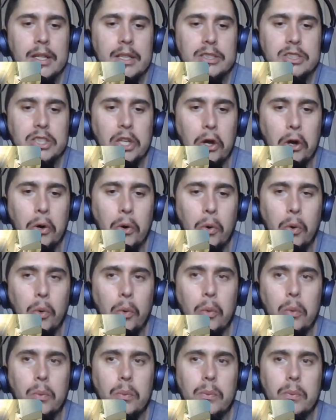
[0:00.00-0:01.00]
So
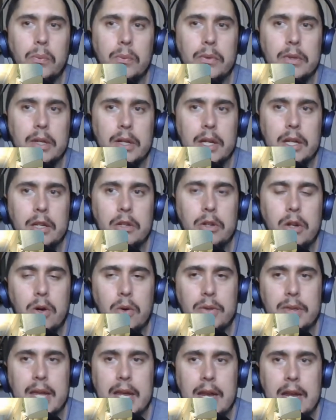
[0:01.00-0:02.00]

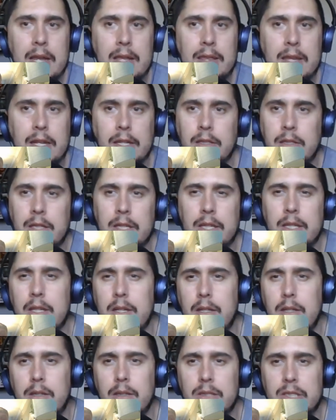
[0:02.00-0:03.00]
they
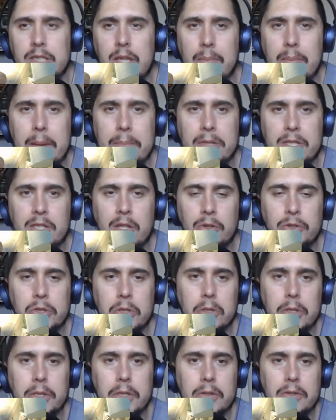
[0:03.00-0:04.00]
did some episodes
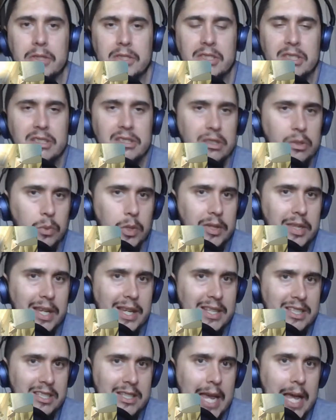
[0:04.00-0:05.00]
earlier in the season where
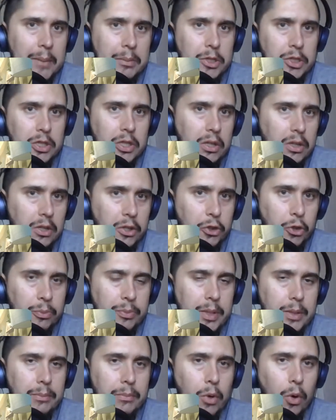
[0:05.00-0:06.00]
they established her a little
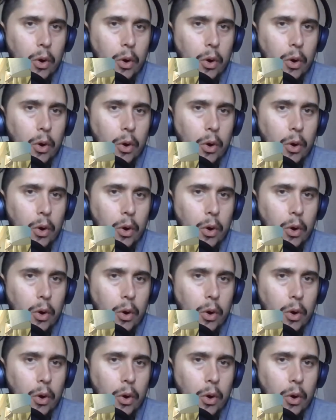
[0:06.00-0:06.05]
bit